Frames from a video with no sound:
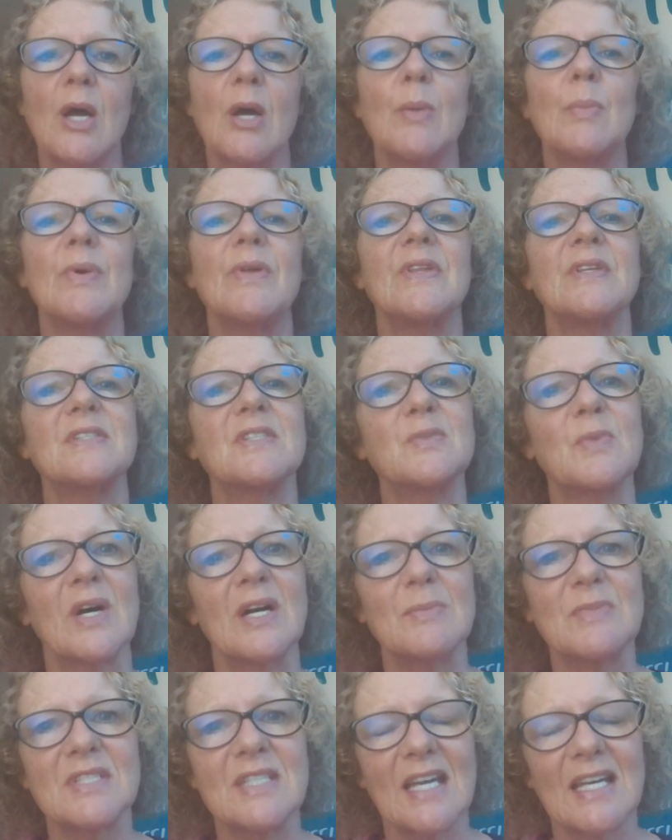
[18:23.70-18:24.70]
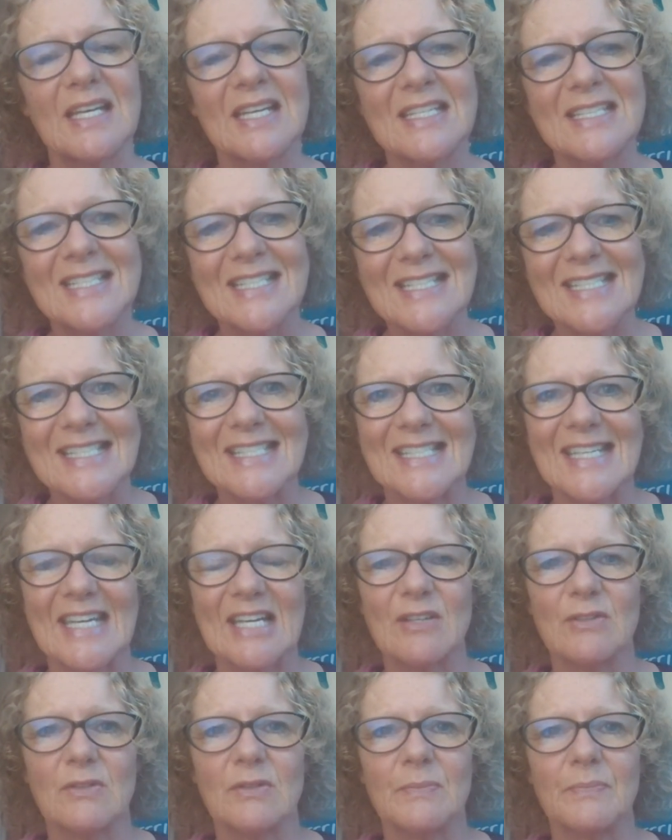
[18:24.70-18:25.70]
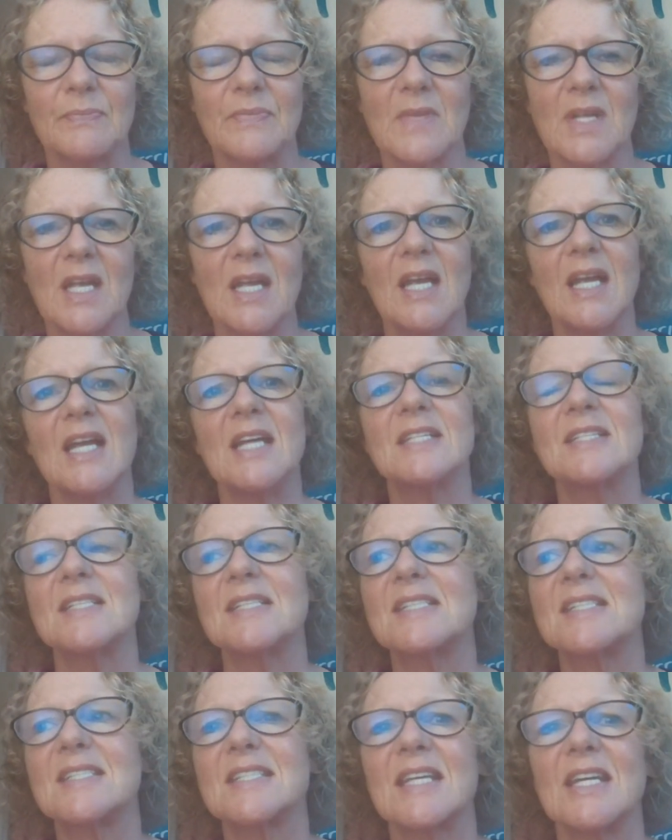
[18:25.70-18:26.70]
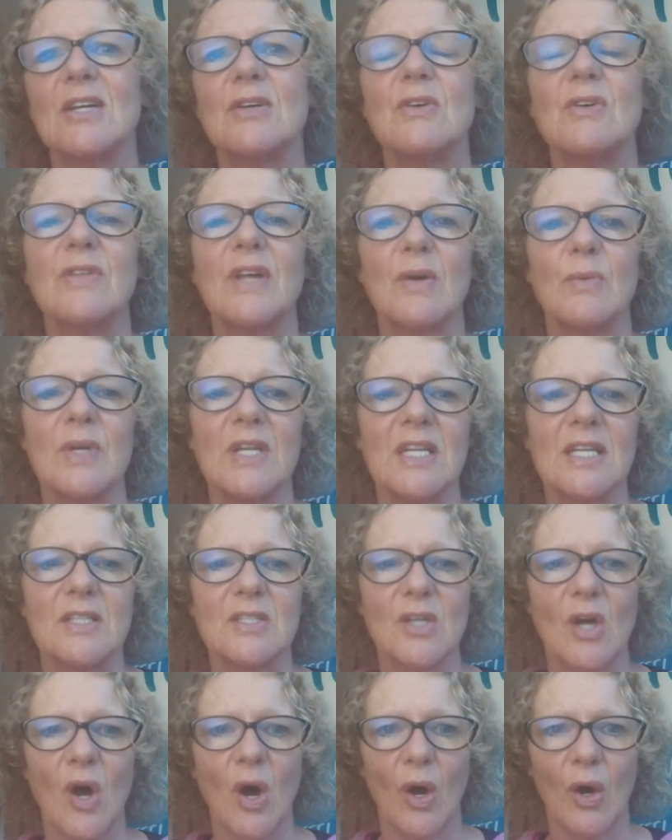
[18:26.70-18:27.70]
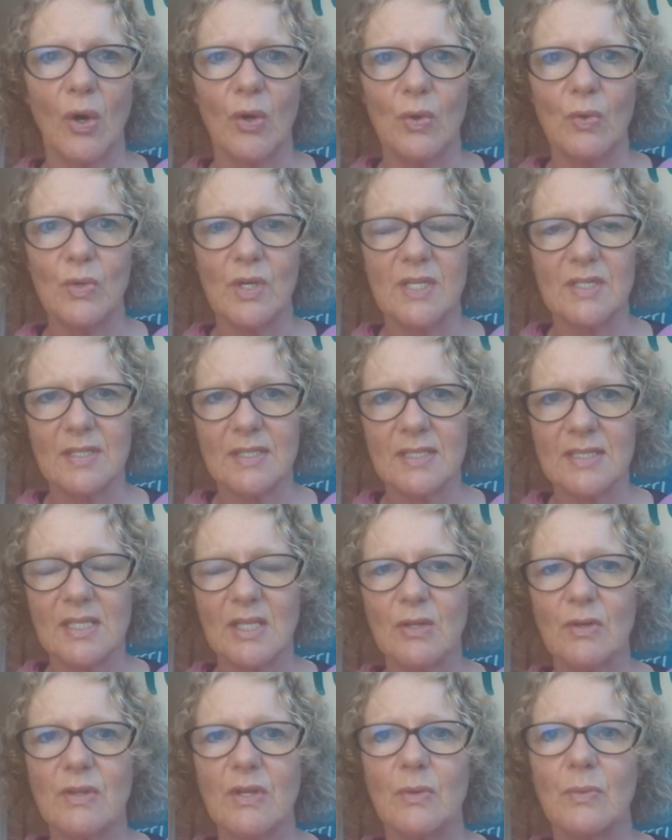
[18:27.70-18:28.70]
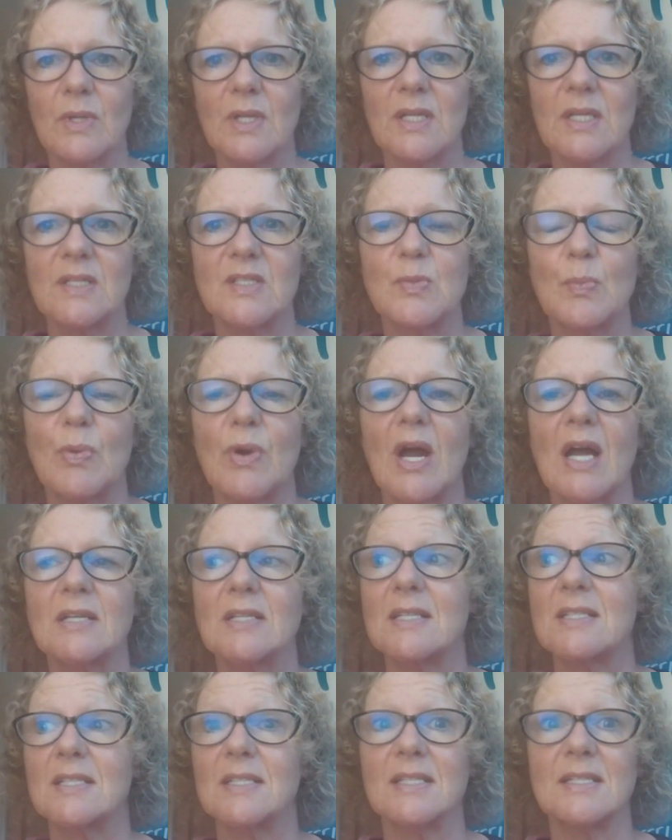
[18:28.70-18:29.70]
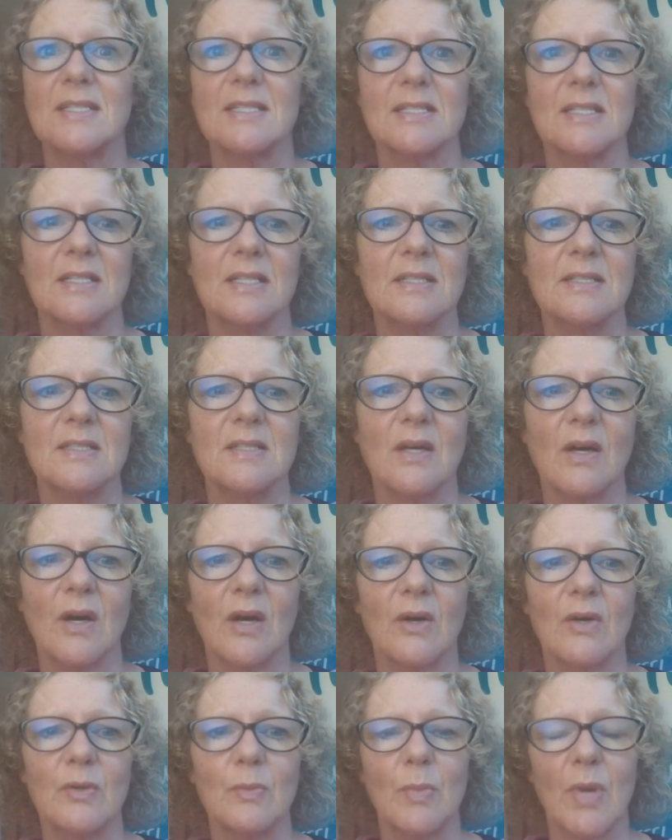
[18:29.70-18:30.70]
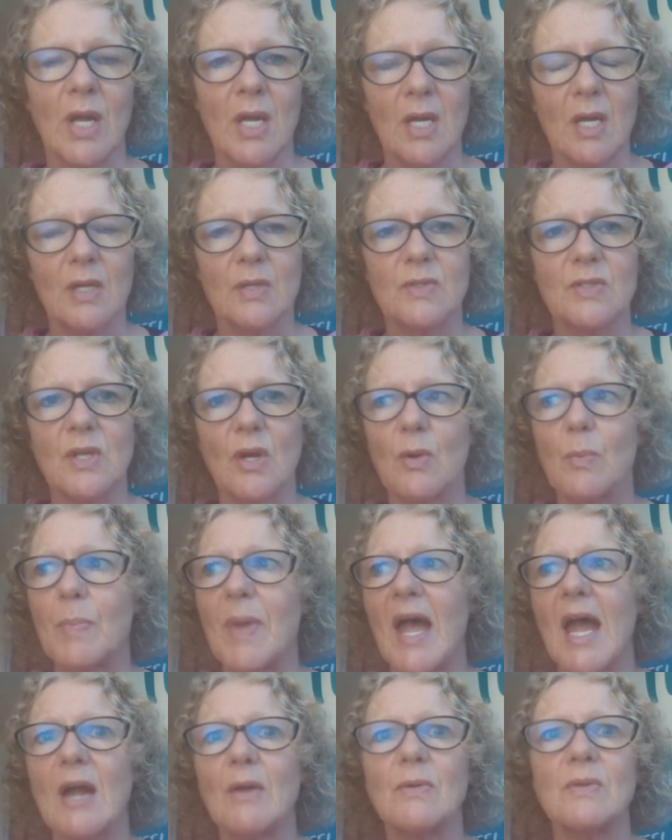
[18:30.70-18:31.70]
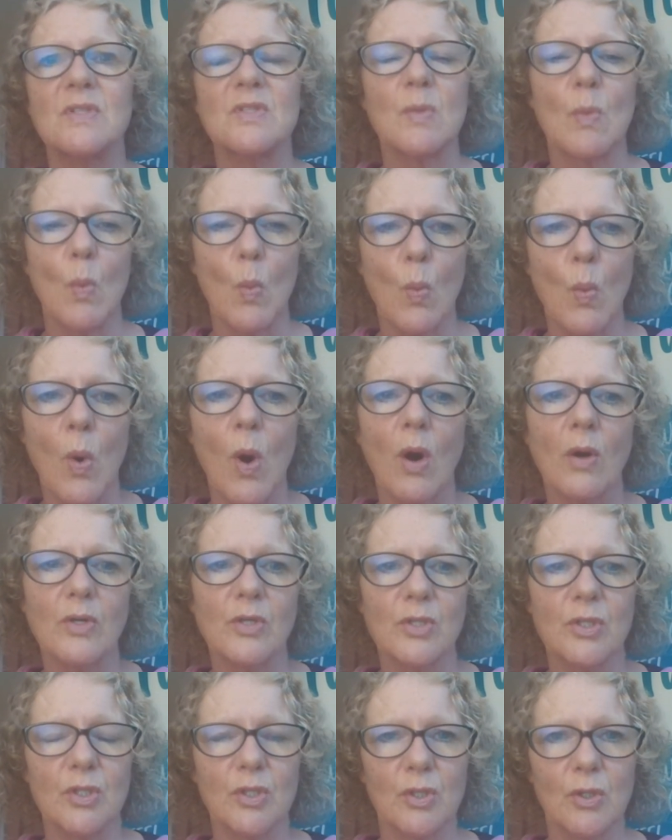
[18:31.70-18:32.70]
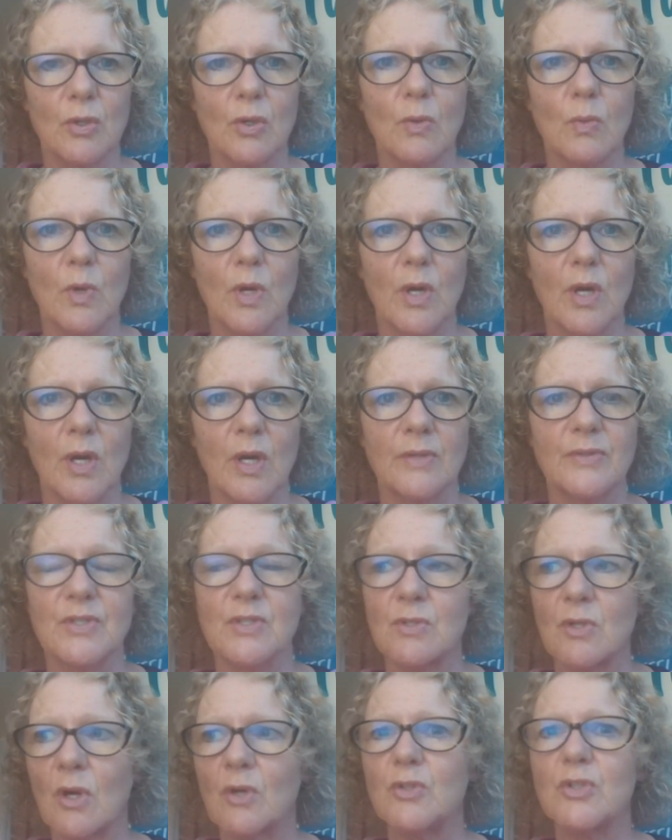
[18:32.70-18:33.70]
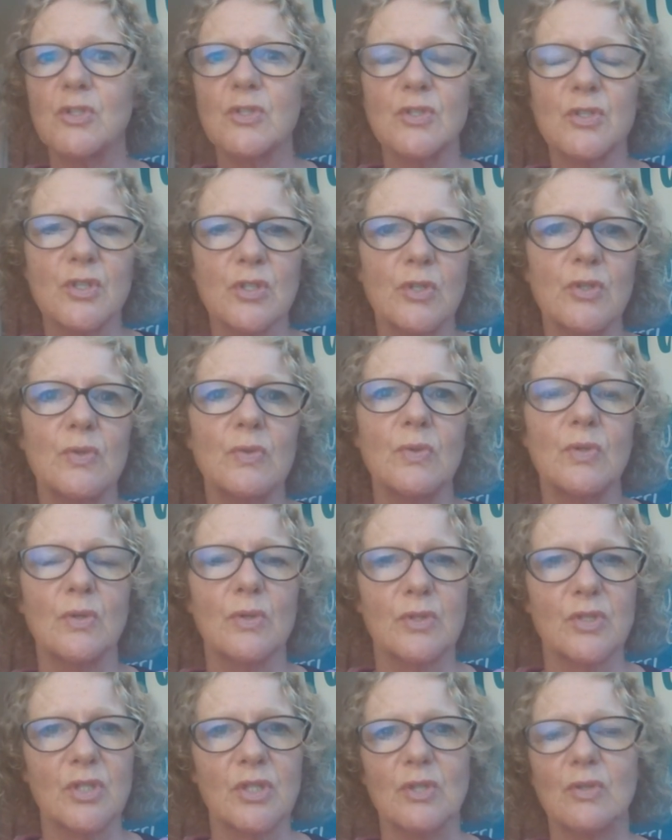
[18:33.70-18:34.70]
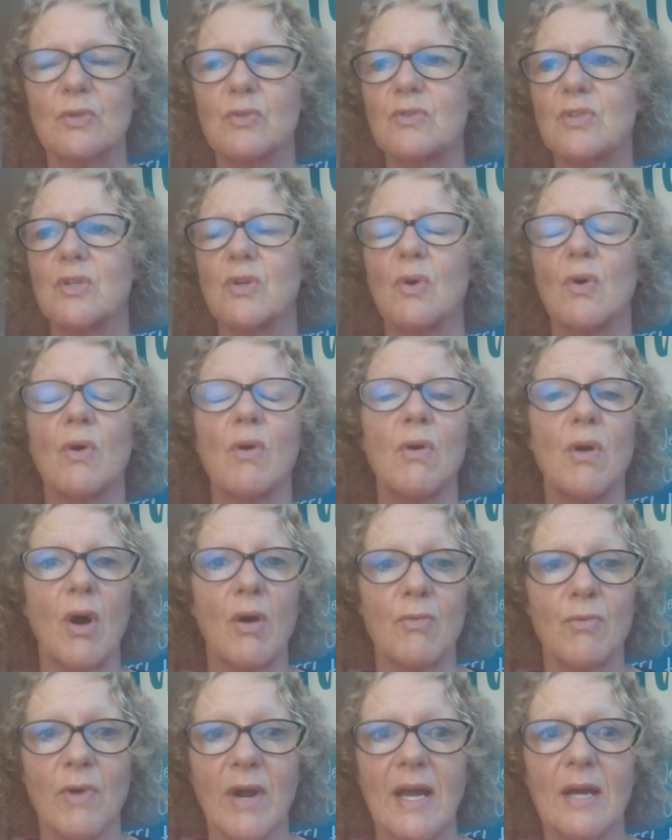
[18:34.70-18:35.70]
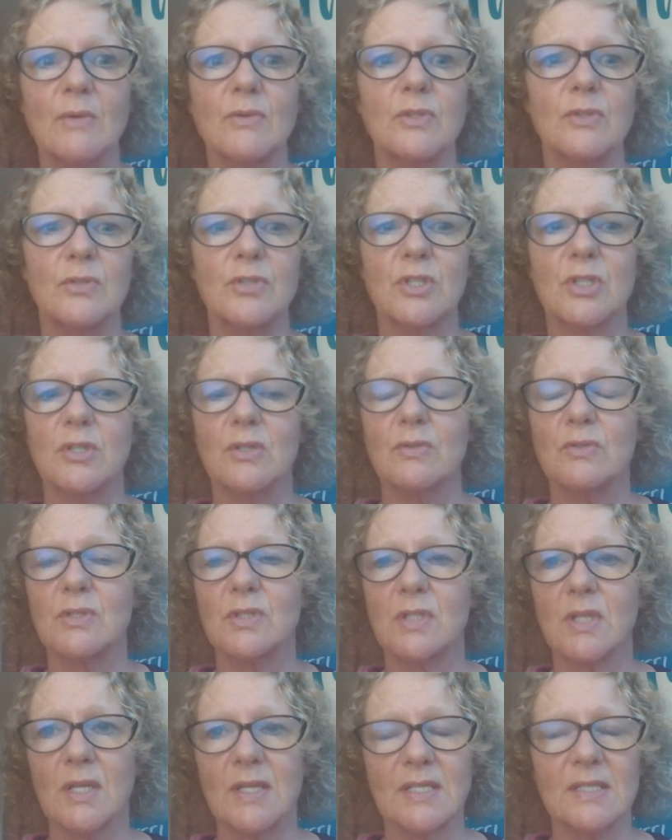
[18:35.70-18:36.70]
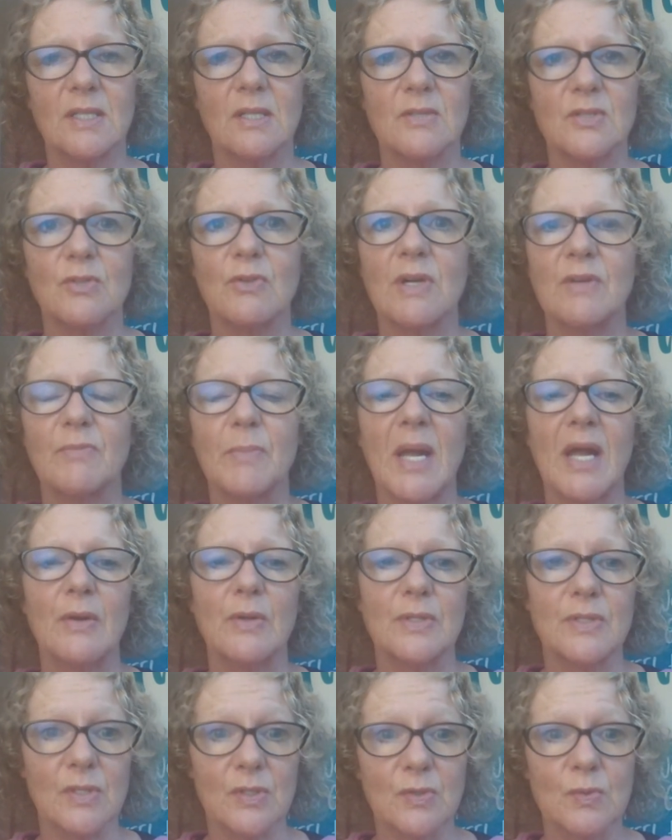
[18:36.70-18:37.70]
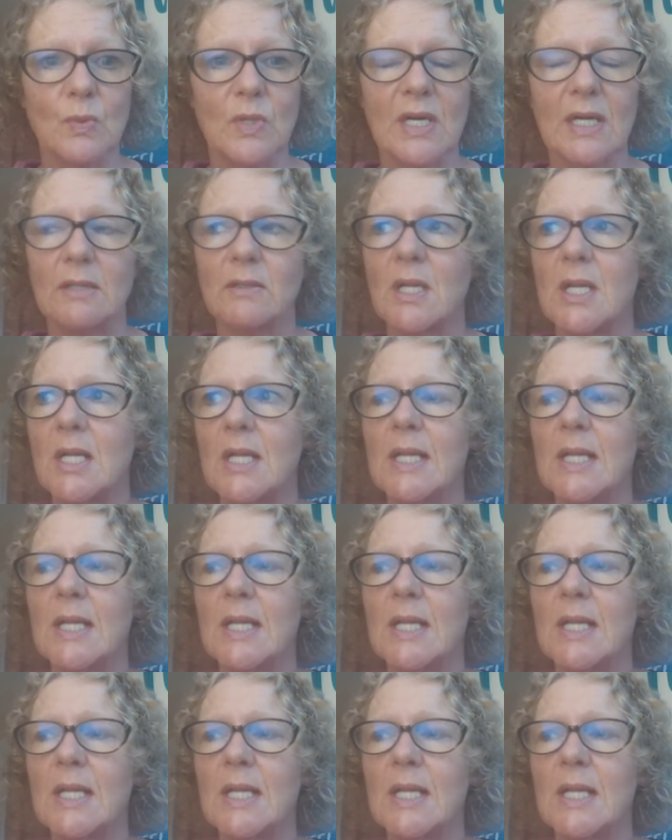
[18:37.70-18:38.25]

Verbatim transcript: But this is why I'm saying it's a skill. It's a skill that we need to hone, it's a skill that we need to practice, and it starts at home. So, parents, watch your words, not just to your children or around your children. And this goes grandparents as well.